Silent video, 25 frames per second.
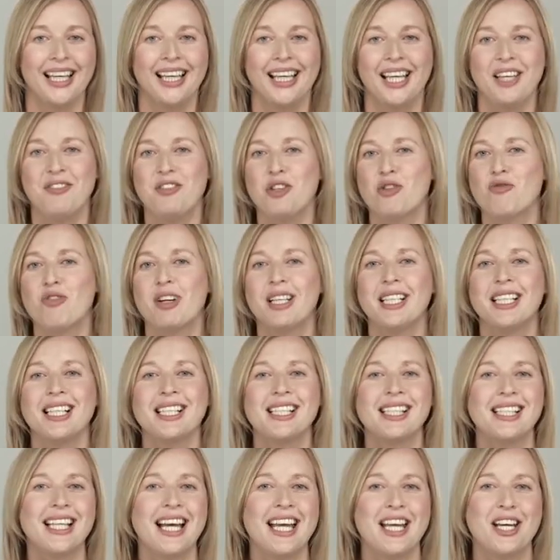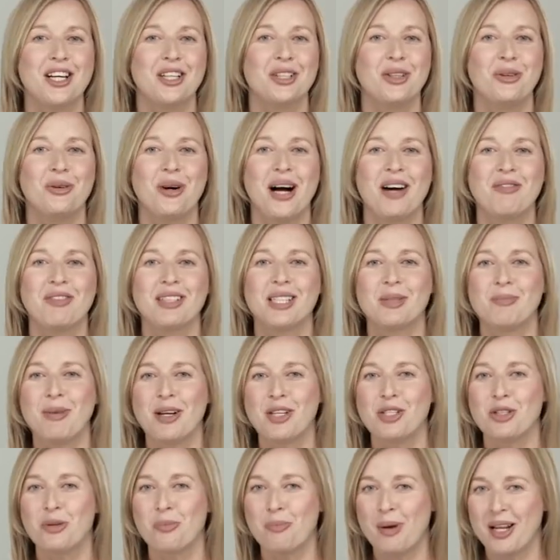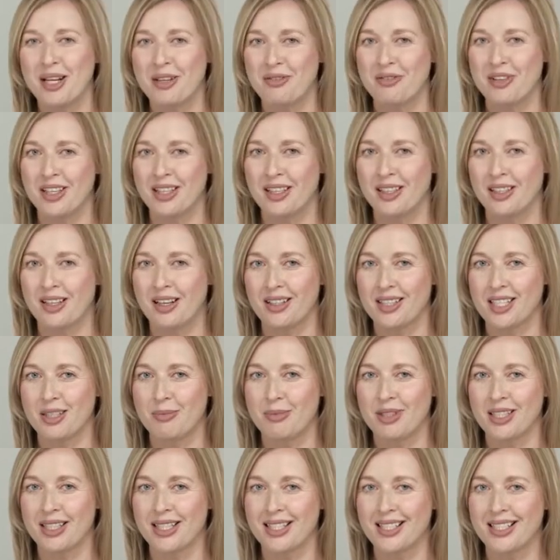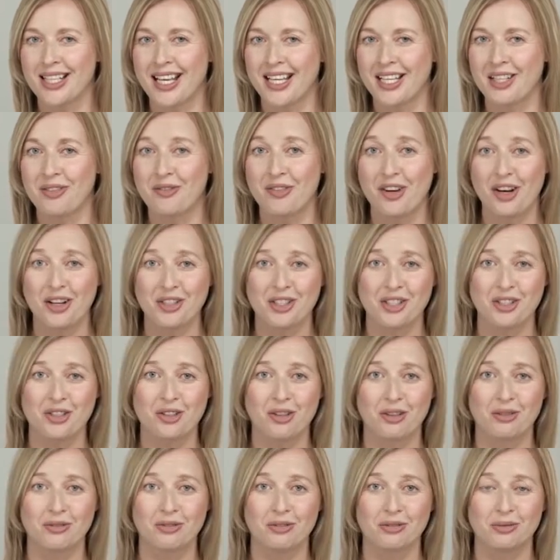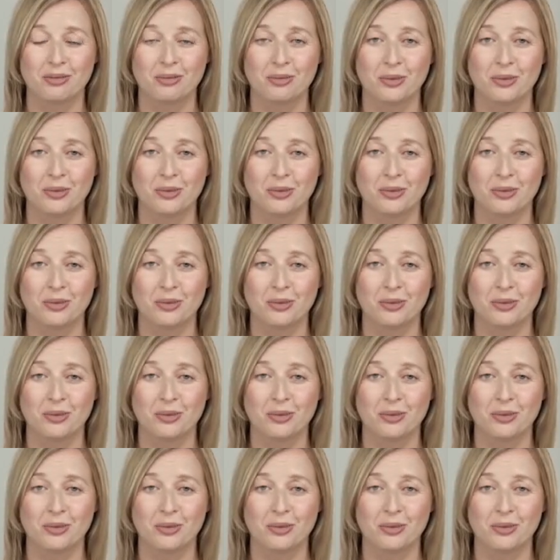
If you're running a sale or have a special benefit the customers can take advantage of,